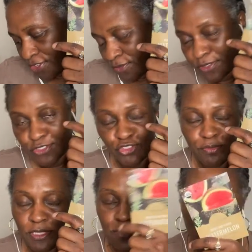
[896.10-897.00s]
with the
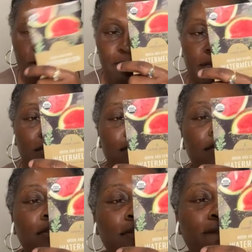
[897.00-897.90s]
Jubilee watermelon.
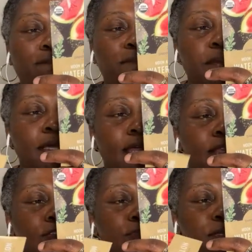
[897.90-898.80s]
And they
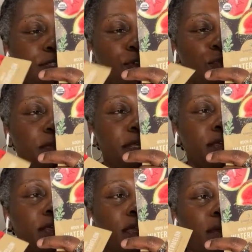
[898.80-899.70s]
used to be so
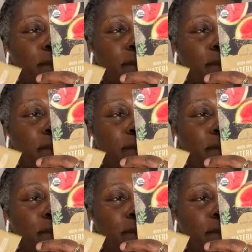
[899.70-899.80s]
big and